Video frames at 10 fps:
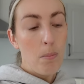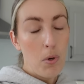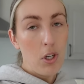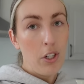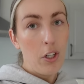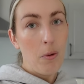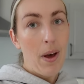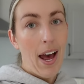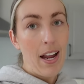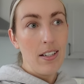blue
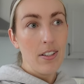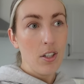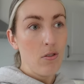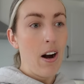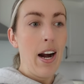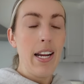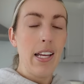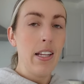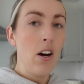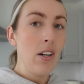and the grey
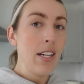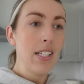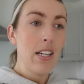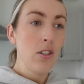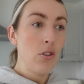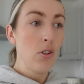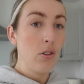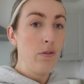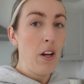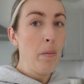and they're honestly such a
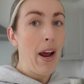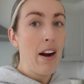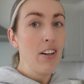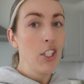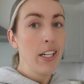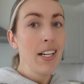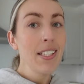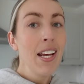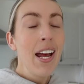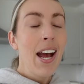good fitting pair of
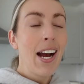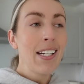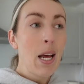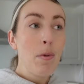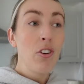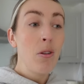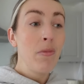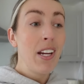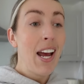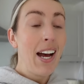jeans and
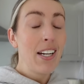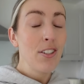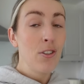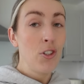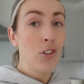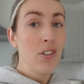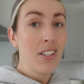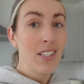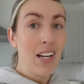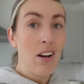Abercrombie had such a good
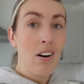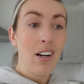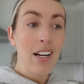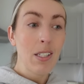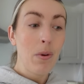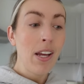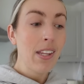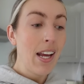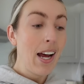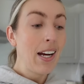discount on last week
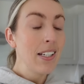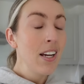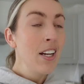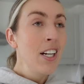they had